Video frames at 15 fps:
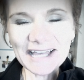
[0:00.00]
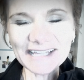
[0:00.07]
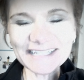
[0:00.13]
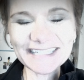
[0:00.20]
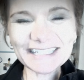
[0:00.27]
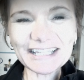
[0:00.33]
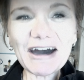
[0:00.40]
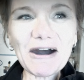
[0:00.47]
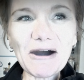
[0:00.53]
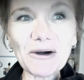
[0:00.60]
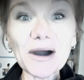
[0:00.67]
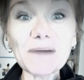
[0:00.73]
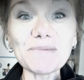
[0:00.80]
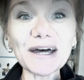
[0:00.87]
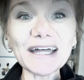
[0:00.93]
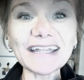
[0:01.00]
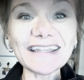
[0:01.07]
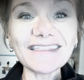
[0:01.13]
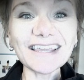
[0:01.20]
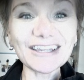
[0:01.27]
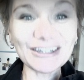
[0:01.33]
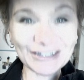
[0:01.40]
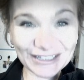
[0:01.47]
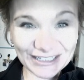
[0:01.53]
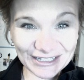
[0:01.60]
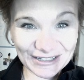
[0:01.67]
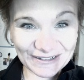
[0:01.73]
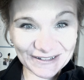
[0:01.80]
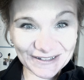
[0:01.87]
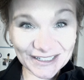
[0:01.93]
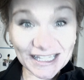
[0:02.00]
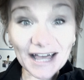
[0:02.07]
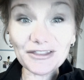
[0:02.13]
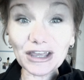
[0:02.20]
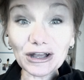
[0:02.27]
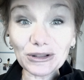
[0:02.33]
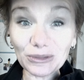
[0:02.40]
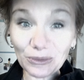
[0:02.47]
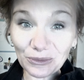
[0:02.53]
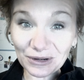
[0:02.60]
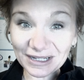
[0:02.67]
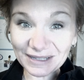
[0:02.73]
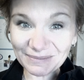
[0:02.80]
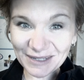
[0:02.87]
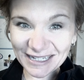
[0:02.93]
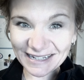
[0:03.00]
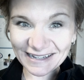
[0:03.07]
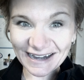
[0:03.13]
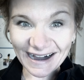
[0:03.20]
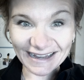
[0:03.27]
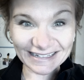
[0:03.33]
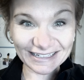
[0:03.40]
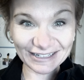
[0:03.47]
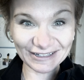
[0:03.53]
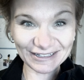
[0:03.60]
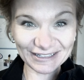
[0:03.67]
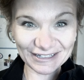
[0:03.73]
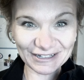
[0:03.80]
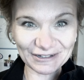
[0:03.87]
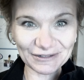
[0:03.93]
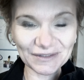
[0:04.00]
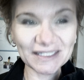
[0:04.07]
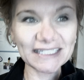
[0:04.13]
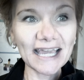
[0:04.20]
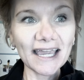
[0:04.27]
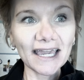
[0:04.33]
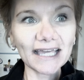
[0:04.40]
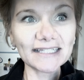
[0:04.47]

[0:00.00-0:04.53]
So, but the good news, the glory be to God good news,